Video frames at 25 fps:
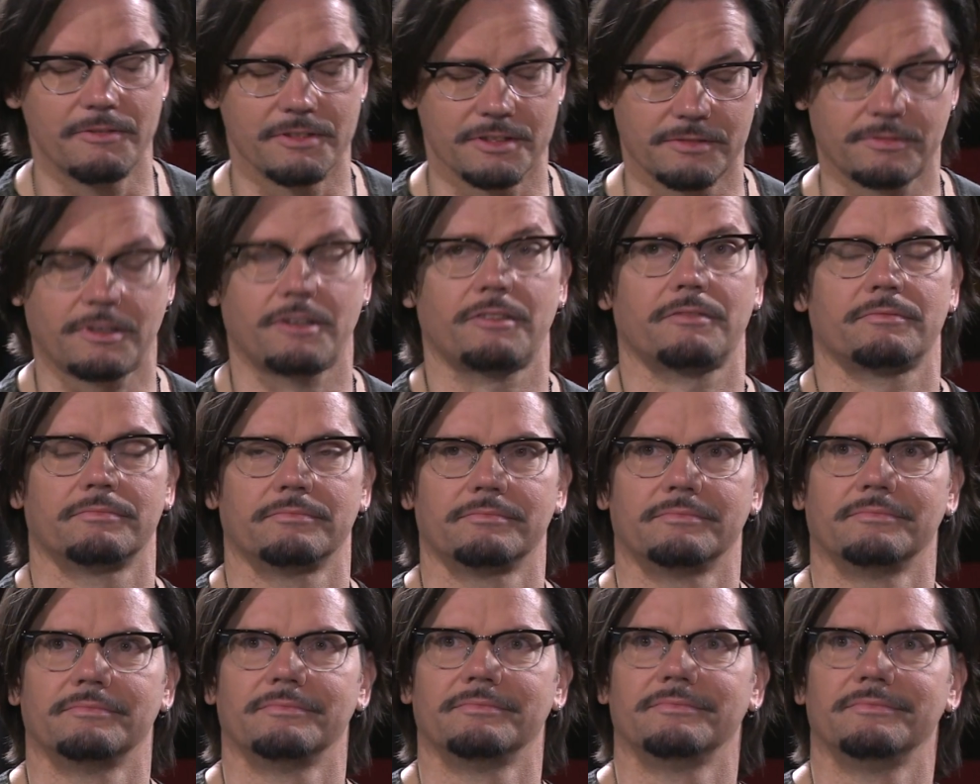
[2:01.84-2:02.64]
was,
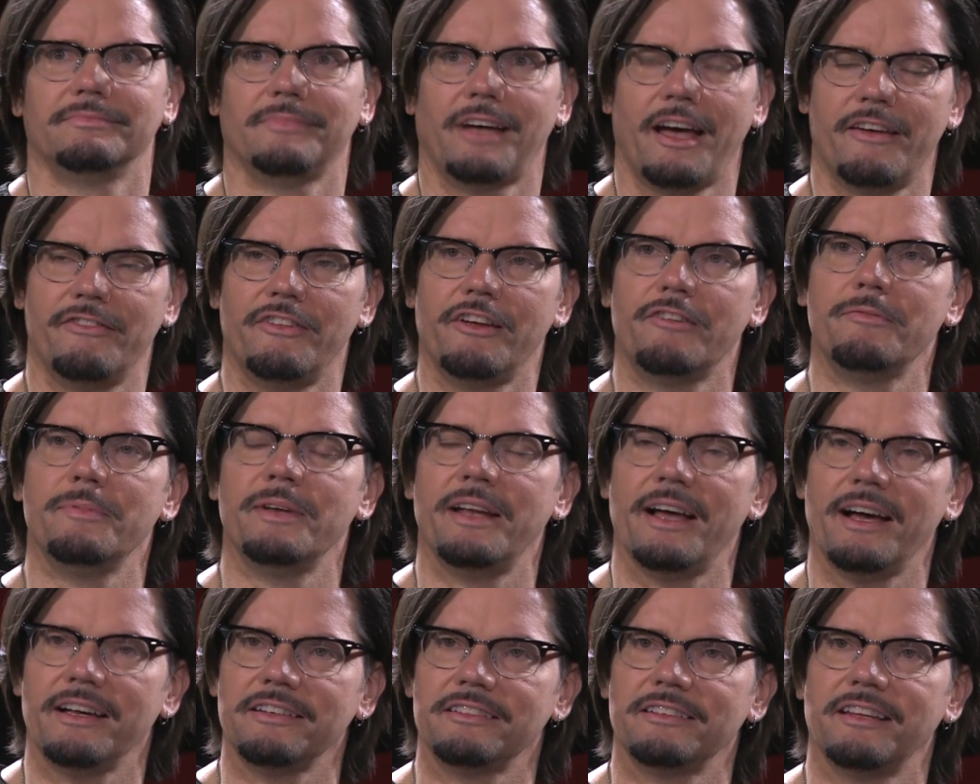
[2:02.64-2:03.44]
I've never been
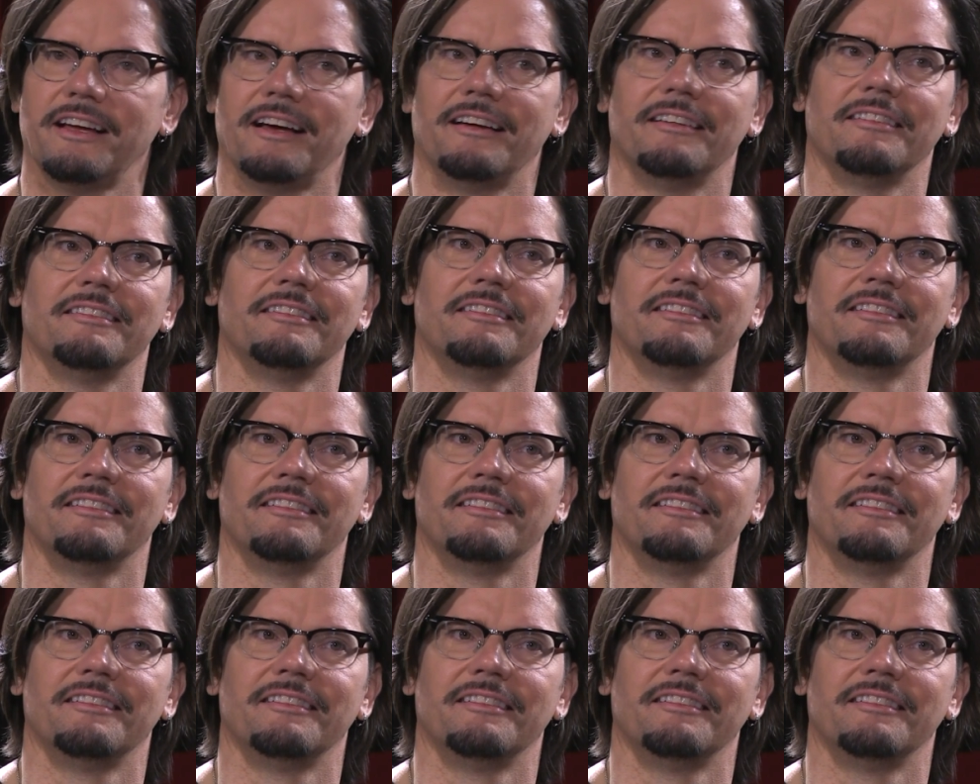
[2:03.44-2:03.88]
asked that.